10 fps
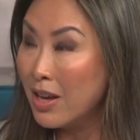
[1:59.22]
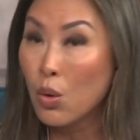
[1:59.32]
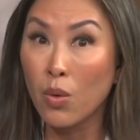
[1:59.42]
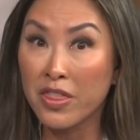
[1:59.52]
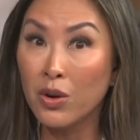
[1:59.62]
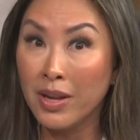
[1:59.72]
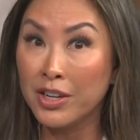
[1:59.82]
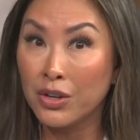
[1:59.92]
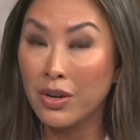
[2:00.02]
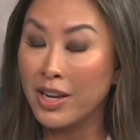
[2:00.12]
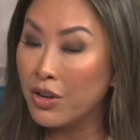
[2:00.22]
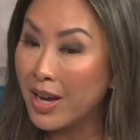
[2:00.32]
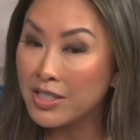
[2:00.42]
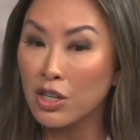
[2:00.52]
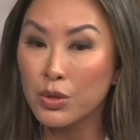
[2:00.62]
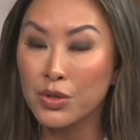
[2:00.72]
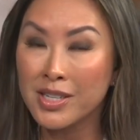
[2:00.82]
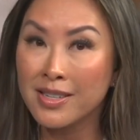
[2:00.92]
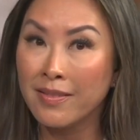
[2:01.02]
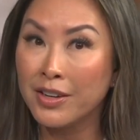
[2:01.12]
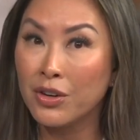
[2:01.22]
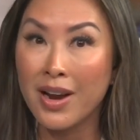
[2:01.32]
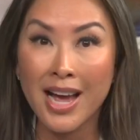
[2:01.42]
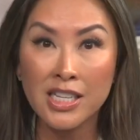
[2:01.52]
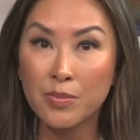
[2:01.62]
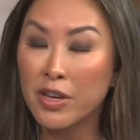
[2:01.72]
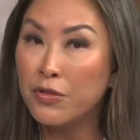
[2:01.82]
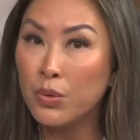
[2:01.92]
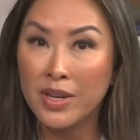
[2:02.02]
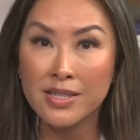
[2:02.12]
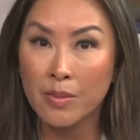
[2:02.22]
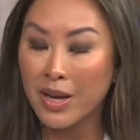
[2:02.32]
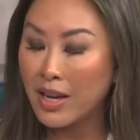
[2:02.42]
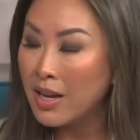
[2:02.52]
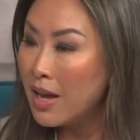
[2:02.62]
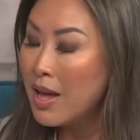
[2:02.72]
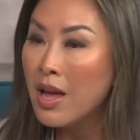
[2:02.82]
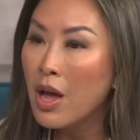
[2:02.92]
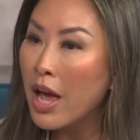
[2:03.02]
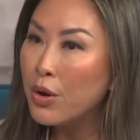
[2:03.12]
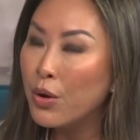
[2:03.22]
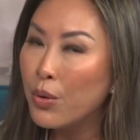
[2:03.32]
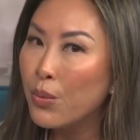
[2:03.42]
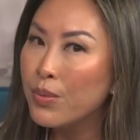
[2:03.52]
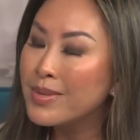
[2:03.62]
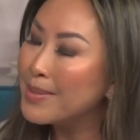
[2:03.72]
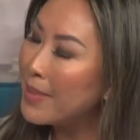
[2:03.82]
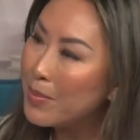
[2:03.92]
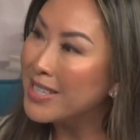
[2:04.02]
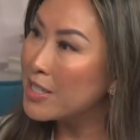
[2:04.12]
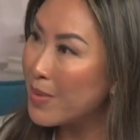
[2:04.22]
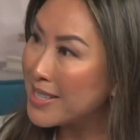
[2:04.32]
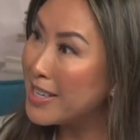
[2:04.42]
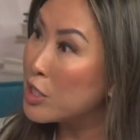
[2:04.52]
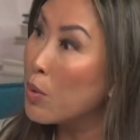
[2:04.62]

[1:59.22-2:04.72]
with their lender, and you got to talk to a trusted lender. Ask me if you need somebody, and maybe it does make sense,